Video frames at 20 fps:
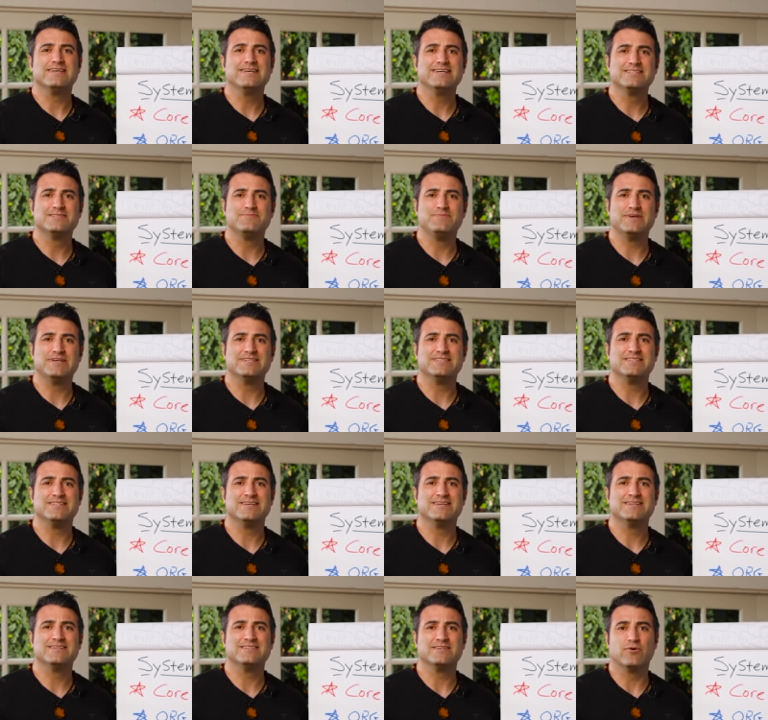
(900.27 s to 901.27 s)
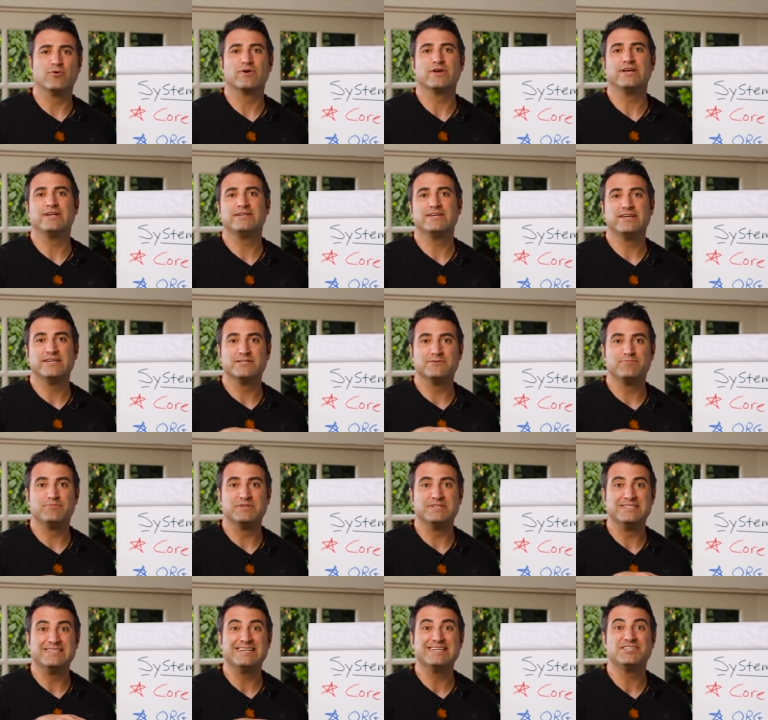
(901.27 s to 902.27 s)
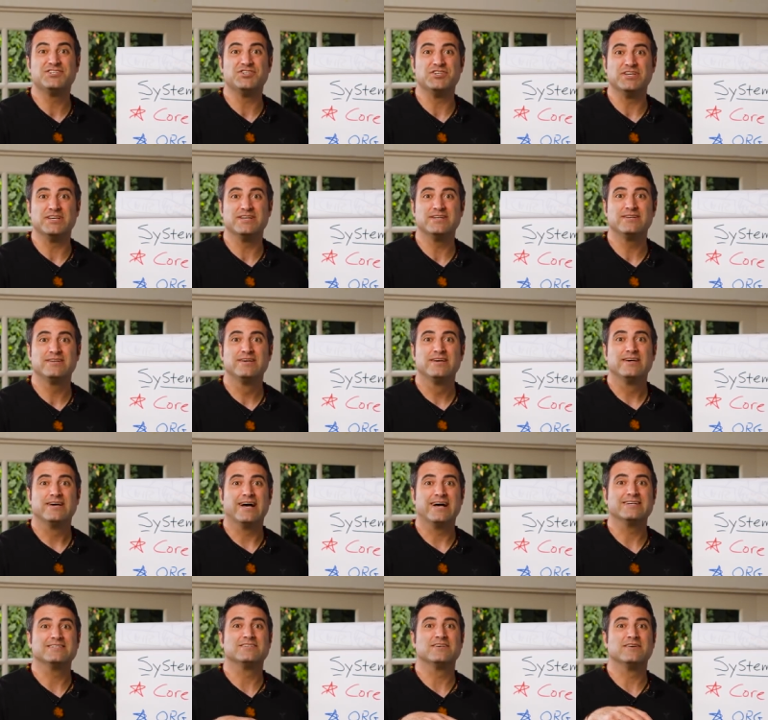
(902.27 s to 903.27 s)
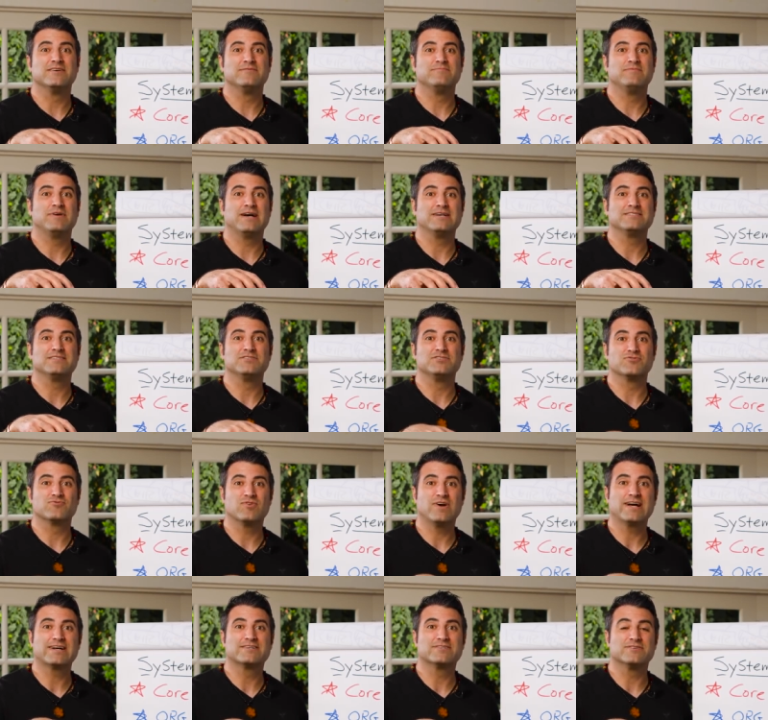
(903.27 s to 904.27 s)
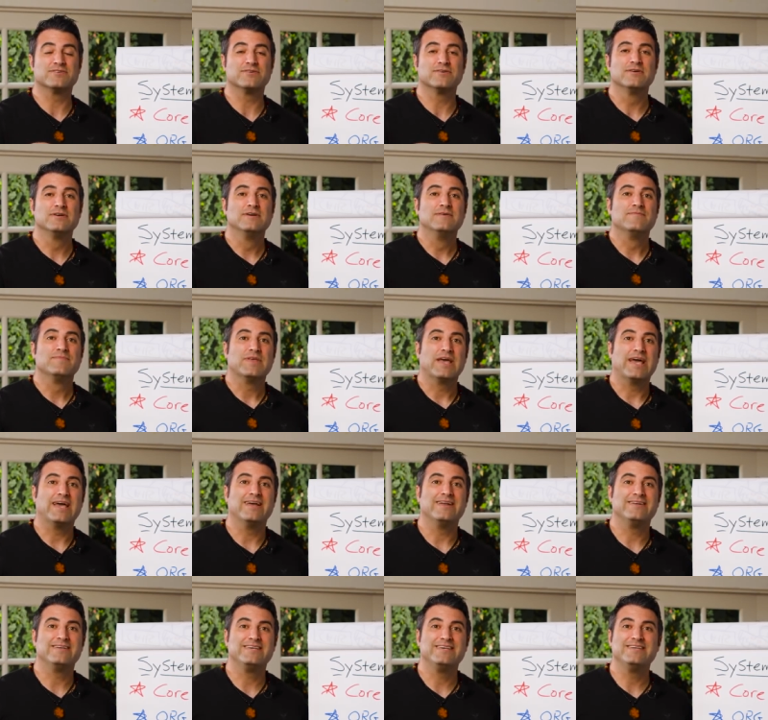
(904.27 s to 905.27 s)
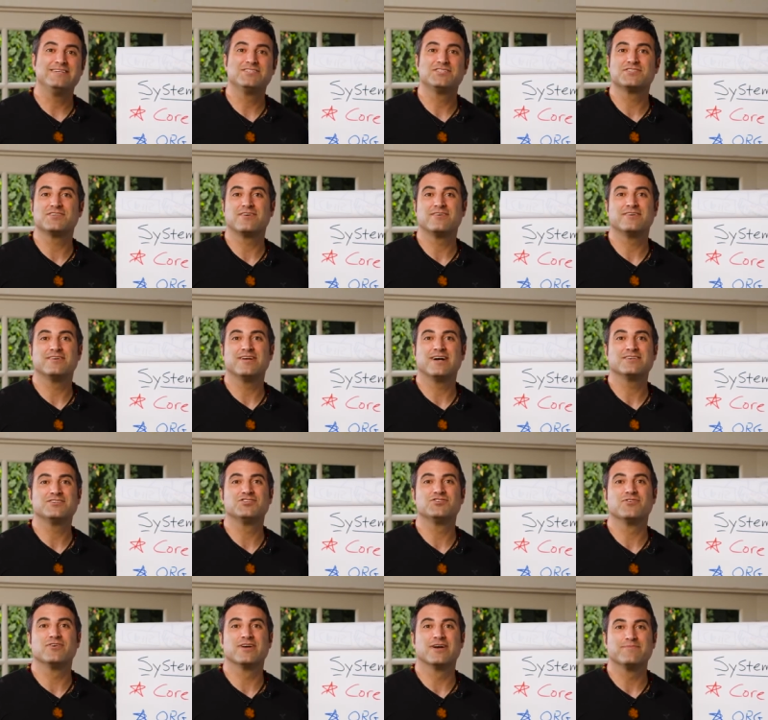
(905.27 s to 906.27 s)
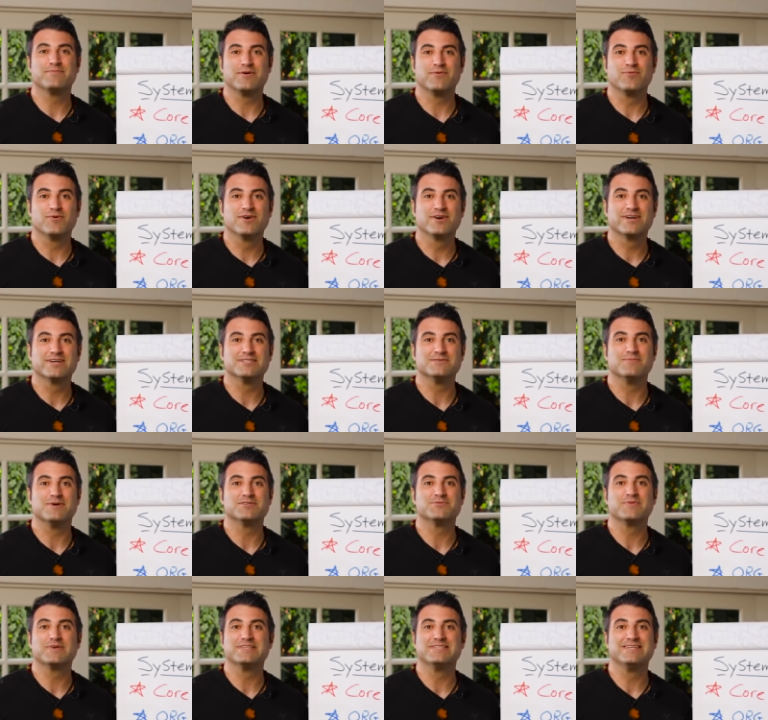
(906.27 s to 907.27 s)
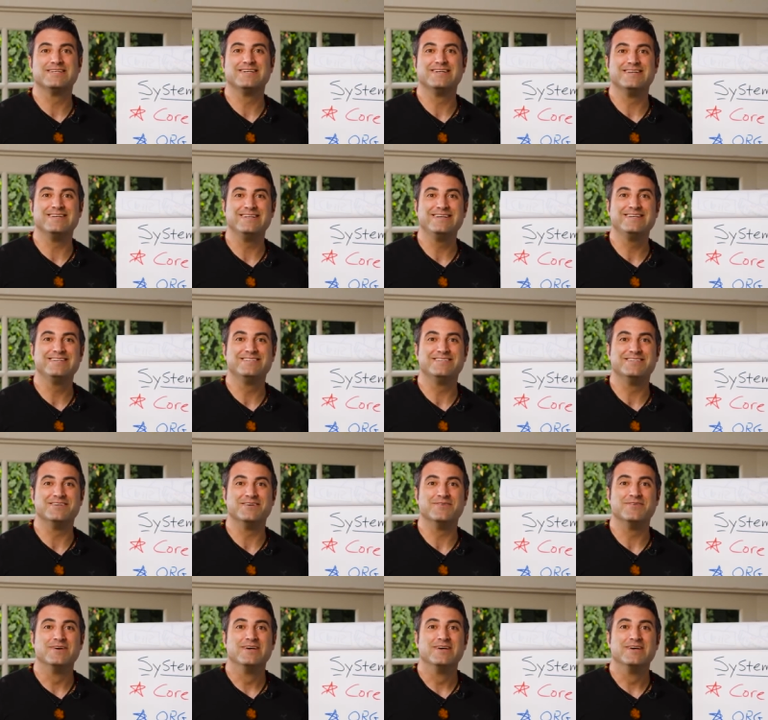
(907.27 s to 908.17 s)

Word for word: his business or into his position as a, as a director. And he started not showing up at work as much because he didn't need to.